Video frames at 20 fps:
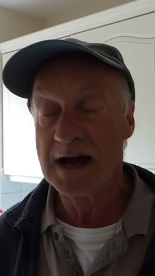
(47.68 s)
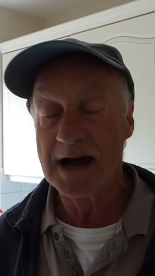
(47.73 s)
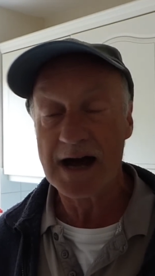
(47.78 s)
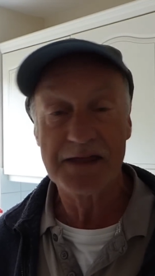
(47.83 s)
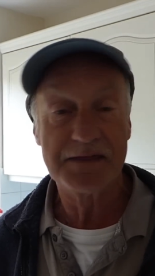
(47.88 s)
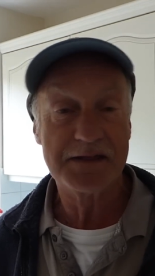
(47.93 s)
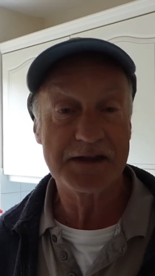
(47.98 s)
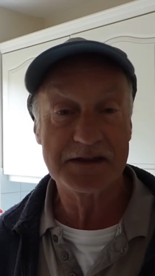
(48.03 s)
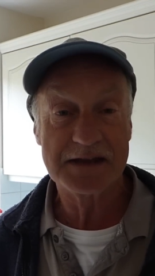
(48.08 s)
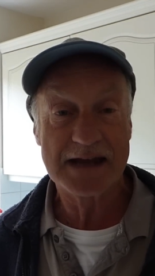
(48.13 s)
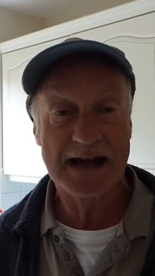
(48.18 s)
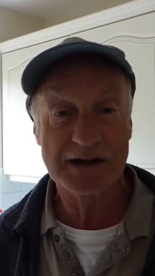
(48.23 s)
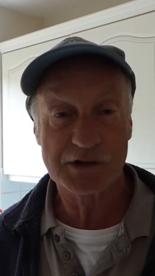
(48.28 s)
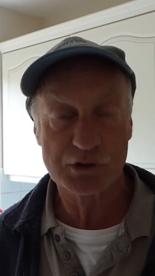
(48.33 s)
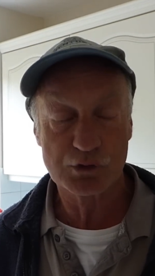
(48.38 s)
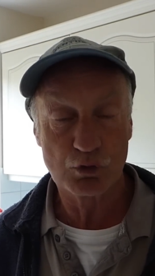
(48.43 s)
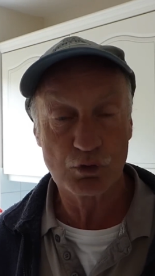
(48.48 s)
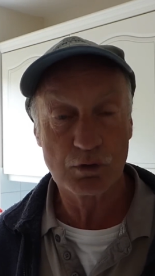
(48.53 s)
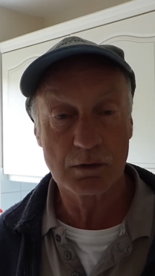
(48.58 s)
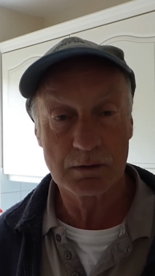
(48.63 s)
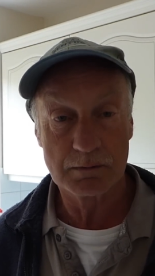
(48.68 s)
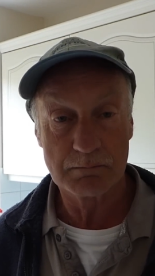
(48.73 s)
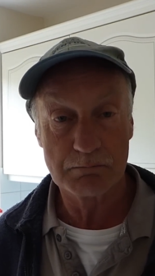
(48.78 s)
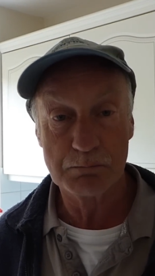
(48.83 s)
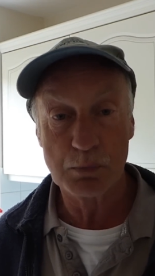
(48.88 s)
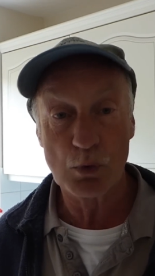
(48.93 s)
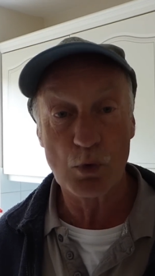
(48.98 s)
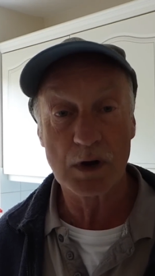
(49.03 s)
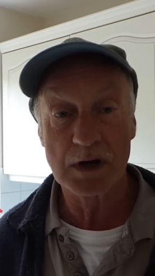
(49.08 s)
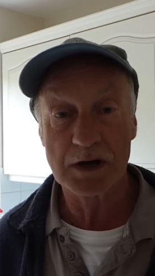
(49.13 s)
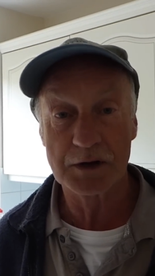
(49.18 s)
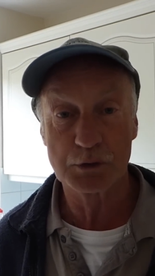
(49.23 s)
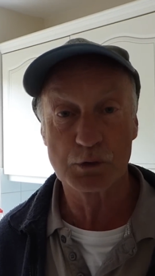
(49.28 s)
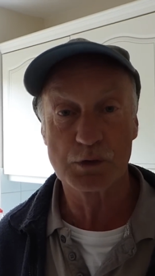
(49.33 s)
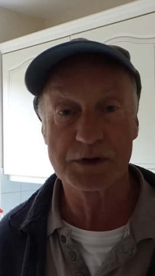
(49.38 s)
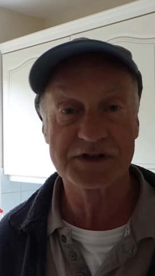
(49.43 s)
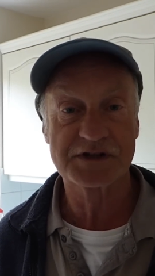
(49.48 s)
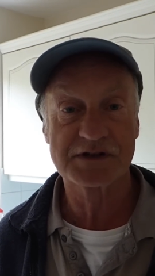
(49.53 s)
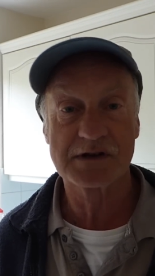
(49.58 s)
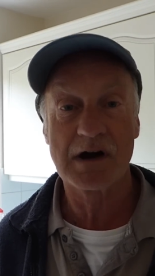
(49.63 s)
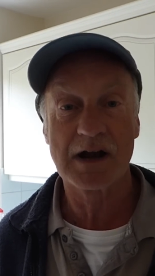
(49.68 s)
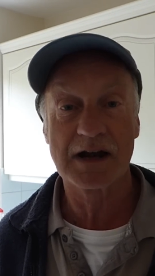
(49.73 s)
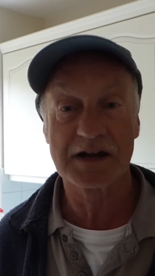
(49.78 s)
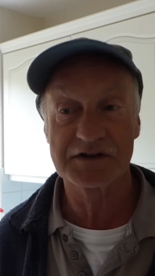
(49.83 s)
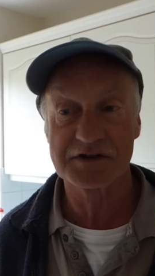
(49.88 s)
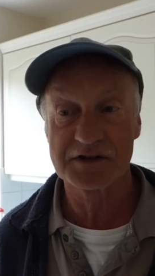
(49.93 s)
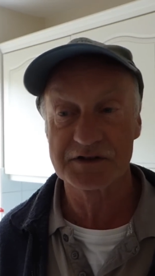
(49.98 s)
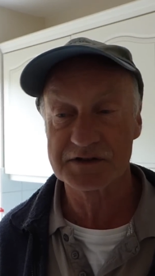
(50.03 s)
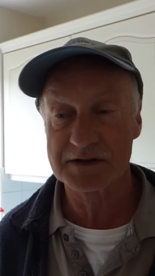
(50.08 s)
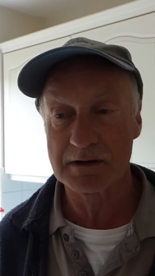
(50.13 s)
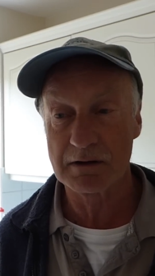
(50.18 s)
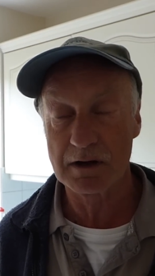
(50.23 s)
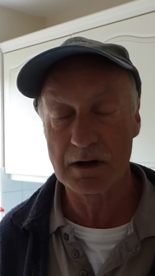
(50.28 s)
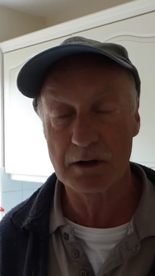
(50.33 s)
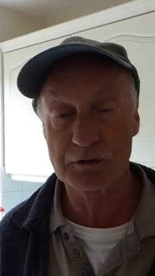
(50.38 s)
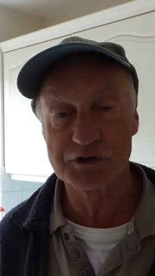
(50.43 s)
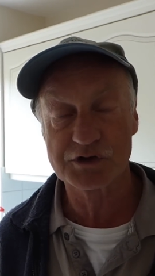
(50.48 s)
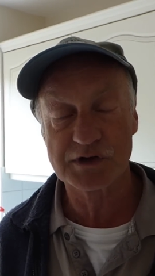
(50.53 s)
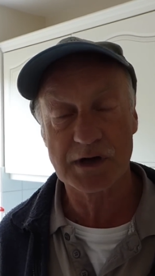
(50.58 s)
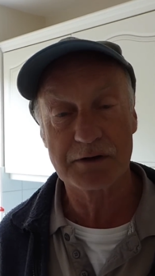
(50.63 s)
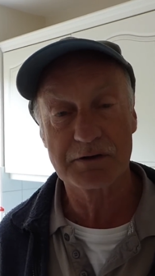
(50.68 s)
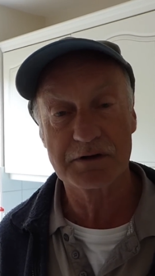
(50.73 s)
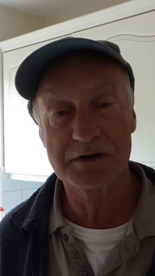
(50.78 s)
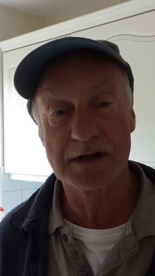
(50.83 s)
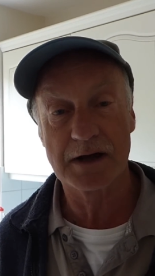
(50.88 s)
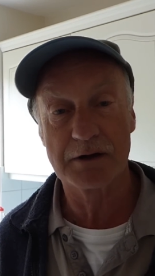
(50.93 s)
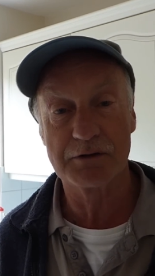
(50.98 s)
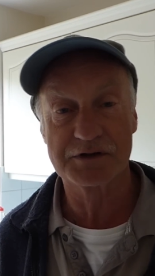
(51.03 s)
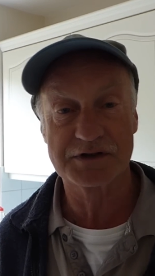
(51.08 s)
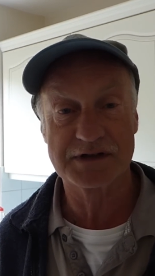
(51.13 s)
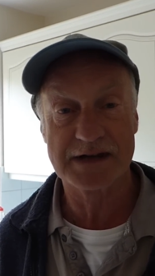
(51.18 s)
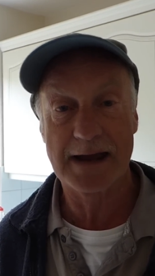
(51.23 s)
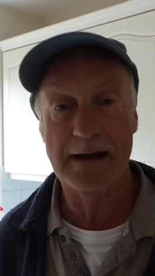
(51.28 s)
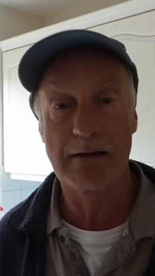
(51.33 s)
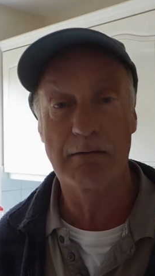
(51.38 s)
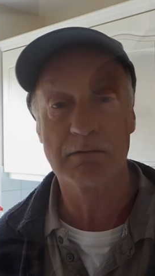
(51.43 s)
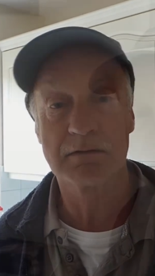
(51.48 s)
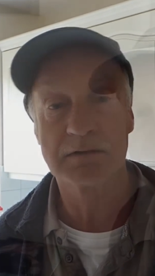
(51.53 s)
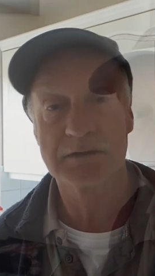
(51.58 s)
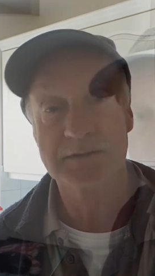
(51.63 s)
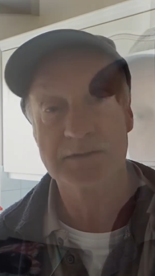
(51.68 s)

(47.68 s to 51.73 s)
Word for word: and then the actual boiler noise silencer so I'll show you those now.